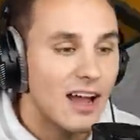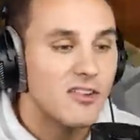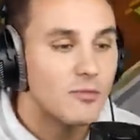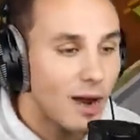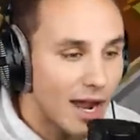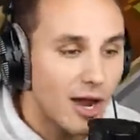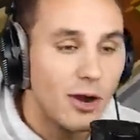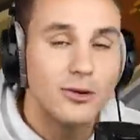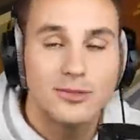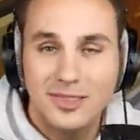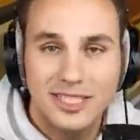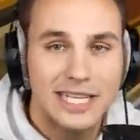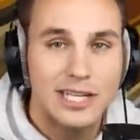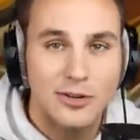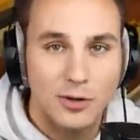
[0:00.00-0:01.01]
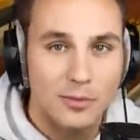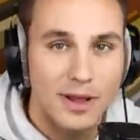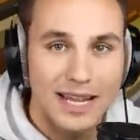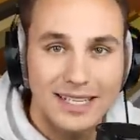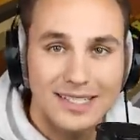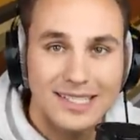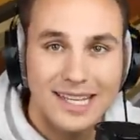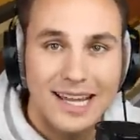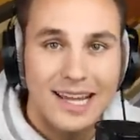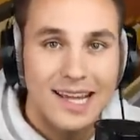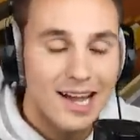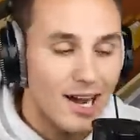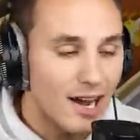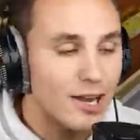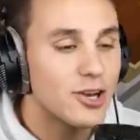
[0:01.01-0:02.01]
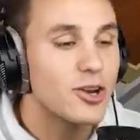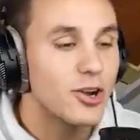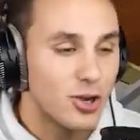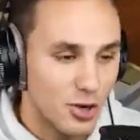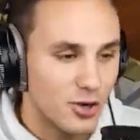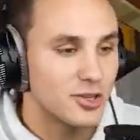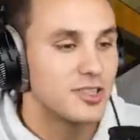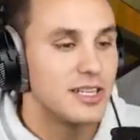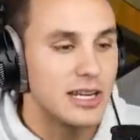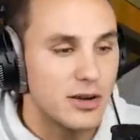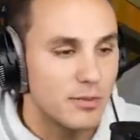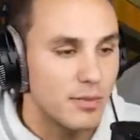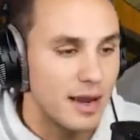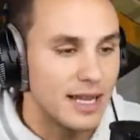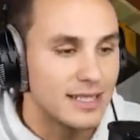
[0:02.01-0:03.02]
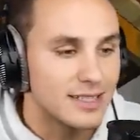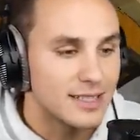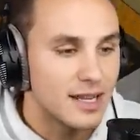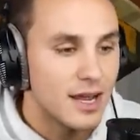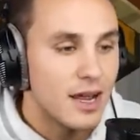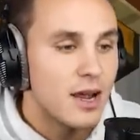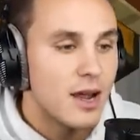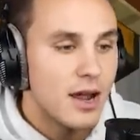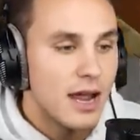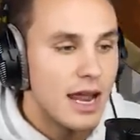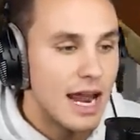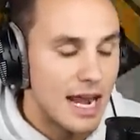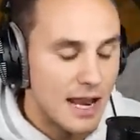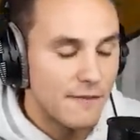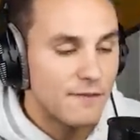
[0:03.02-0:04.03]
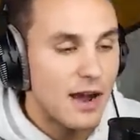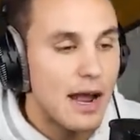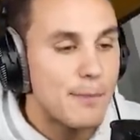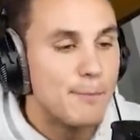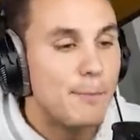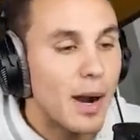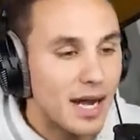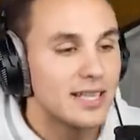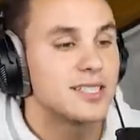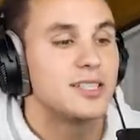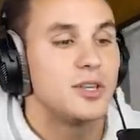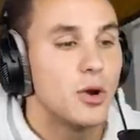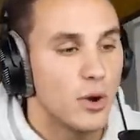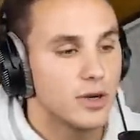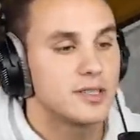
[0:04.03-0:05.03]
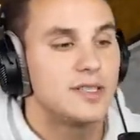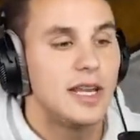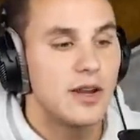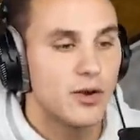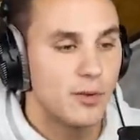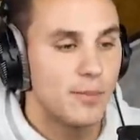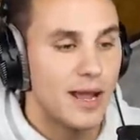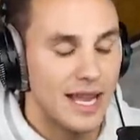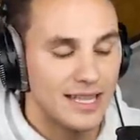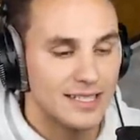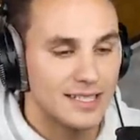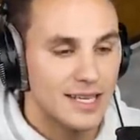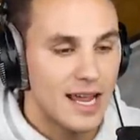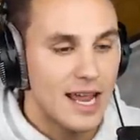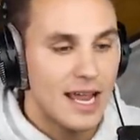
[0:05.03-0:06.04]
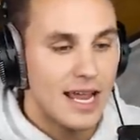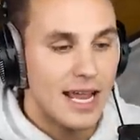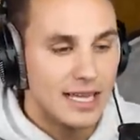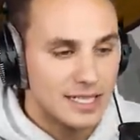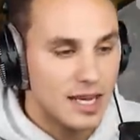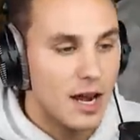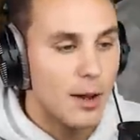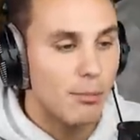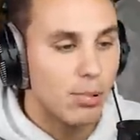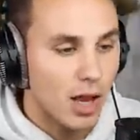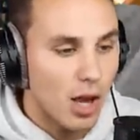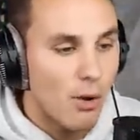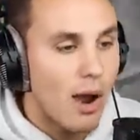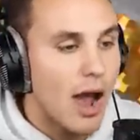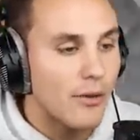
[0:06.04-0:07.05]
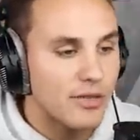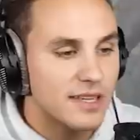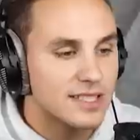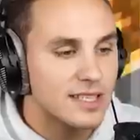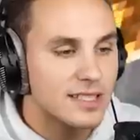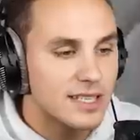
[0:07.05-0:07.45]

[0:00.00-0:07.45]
have my own secret base under your secret base. And if I bust your secret base, it's gonna blow out this